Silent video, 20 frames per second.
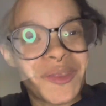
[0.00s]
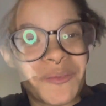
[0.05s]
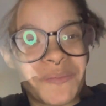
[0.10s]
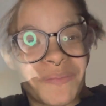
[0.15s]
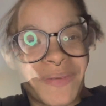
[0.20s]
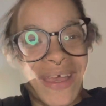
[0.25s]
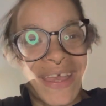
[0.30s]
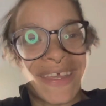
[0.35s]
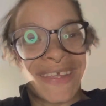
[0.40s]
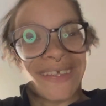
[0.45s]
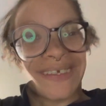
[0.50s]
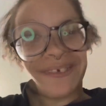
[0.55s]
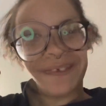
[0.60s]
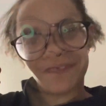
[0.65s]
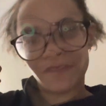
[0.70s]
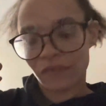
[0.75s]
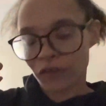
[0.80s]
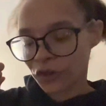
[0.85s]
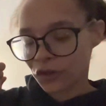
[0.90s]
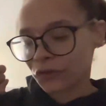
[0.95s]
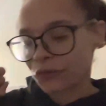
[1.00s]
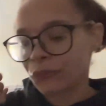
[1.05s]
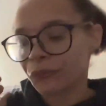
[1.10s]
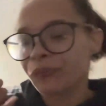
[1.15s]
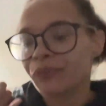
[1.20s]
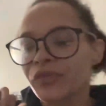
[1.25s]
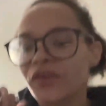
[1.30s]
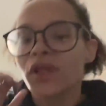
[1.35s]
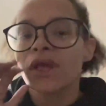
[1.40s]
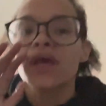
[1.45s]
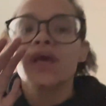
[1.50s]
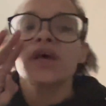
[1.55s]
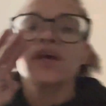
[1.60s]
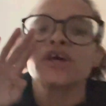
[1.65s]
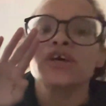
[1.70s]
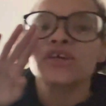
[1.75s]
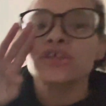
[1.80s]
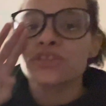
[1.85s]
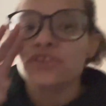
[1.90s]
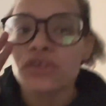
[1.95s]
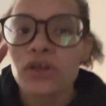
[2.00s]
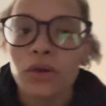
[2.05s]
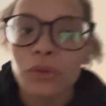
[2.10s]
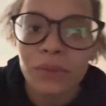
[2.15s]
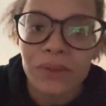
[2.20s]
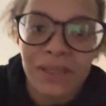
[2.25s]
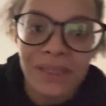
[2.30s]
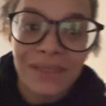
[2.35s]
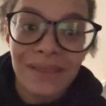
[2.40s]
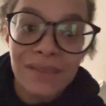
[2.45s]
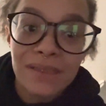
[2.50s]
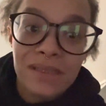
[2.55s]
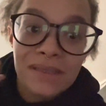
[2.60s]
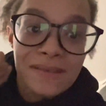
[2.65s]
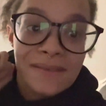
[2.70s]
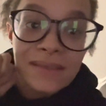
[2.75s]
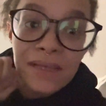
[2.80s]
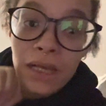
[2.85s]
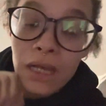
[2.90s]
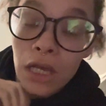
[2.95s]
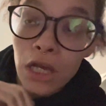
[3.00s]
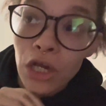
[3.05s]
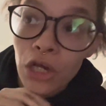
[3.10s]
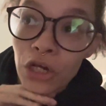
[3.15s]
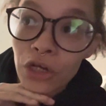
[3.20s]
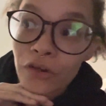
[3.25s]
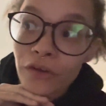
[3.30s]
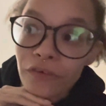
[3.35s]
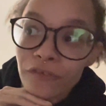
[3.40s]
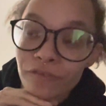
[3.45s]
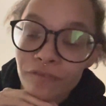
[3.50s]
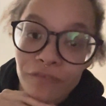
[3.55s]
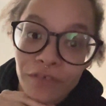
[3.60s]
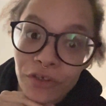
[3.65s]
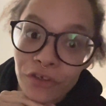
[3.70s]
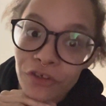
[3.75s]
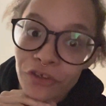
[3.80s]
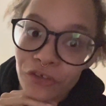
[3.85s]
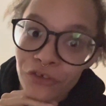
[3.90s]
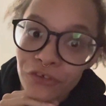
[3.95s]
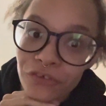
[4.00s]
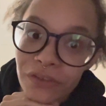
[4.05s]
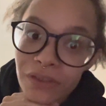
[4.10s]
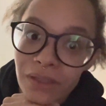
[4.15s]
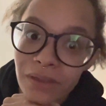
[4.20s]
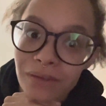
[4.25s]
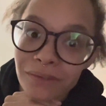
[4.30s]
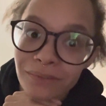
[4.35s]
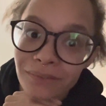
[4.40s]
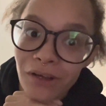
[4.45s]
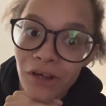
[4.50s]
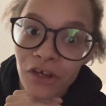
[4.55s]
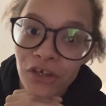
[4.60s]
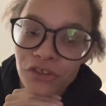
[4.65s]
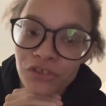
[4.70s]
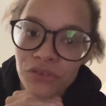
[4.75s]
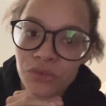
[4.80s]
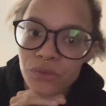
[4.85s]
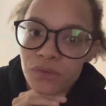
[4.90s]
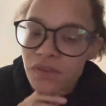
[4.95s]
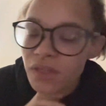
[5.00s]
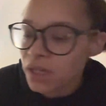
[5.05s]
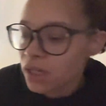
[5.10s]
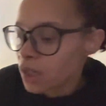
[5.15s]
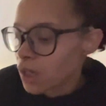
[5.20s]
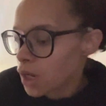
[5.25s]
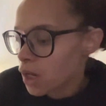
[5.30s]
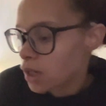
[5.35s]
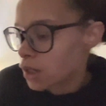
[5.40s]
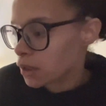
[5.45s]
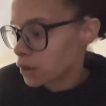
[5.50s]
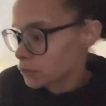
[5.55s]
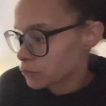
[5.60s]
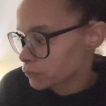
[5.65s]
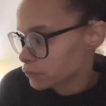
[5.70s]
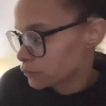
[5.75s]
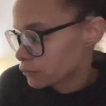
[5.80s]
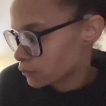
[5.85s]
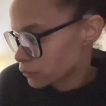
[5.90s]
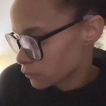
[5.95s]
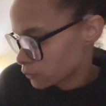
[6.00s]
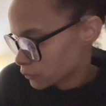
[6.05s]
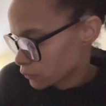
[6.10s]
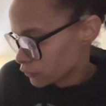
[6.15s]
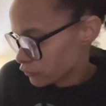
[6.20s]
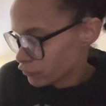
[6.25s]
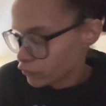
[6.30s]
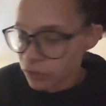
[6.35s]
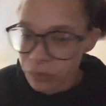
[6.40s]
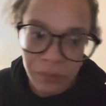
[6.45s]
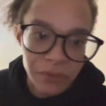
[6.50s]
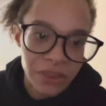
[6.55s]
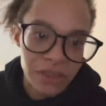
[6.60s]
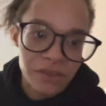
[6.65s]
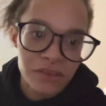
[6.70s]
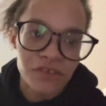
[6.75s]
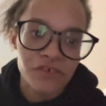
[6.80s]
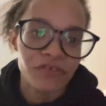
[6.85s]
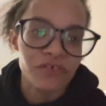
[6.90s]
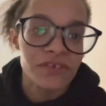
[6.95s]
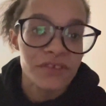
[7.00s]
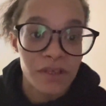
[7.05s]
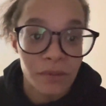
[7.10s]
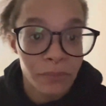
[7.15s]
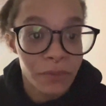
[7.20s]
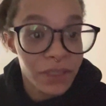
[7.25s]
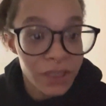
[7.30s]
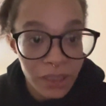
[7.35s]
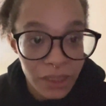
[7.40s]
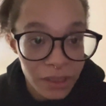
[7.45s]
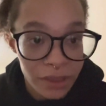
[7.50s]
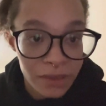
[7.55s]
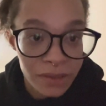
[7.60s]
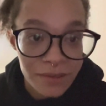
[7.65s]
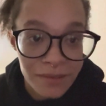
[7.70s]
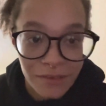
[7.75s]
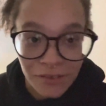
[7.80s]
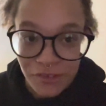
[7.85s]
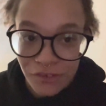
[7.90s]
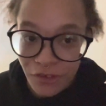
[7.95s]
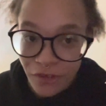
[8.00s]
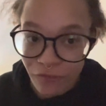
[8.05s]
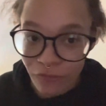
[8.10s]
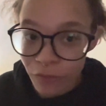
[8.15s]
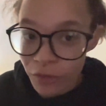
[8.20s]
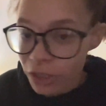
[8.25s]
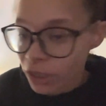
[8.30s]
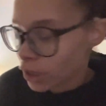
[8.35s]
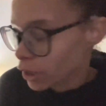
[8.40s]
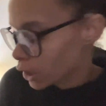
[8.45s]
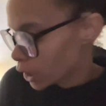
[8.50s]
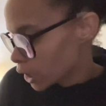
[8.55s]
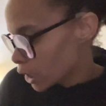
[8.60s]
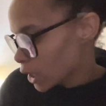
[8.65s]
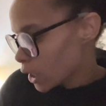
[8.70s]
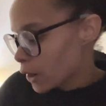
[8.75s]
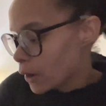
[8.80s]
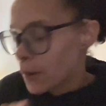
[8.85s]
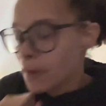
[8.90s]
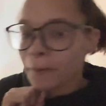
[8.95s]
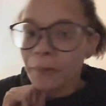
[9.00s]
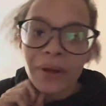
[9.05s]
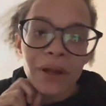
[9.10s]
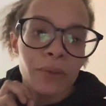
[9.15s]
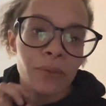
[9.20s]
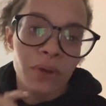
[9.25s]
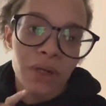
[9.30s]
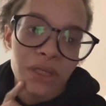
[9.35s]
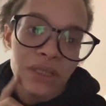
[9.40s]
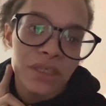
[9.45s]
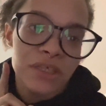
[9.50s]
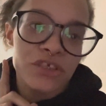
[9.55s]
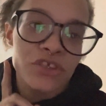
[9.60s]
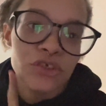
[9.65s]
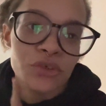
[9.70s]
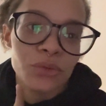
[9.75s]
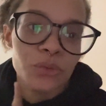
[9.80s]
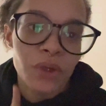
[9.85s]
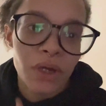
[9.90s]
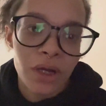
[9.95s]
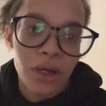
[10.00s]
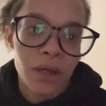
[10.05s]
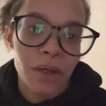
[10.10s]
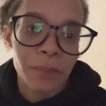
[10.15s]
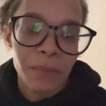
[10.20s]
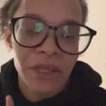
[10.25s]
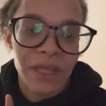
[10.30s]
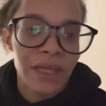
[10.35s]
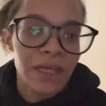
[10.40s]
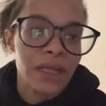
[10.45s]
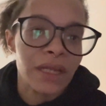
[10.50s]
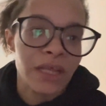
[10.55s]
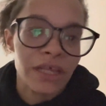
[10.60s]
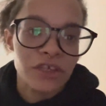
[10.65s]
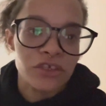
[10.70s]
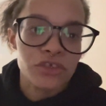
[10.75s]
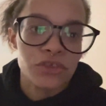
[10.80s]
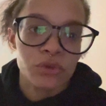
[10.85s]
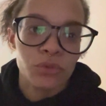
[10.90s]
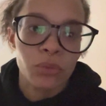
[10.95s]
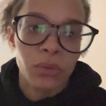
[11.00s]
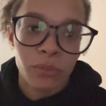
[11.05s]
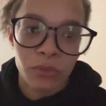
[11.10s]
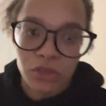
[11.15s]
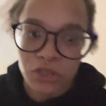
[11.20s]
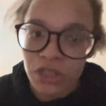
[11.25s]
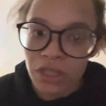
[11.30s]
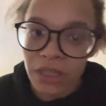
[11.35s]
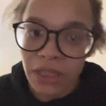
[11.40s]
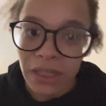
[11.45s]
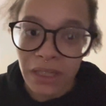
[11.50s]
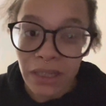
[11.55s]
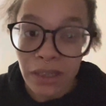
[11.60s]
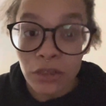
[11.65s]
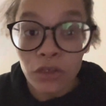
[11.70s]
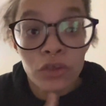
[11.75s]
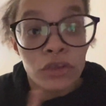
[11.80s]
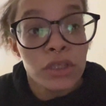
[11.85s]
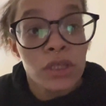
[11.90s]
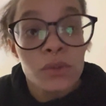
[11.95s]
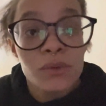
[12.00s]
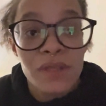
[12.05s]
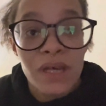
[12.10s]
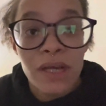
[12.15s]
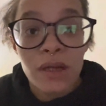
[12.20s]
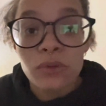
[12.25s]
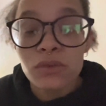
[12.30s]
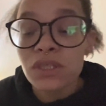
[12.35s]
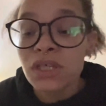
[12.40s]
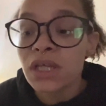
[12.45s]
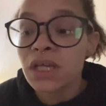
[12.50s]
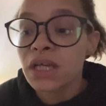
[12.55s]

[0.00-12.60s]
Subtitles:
Bye. Hi, hello. So it is very early on Tuesday. For me, it still feels like Monday because I just got off work, but I wanted to come in and do one more check-in and a closeout.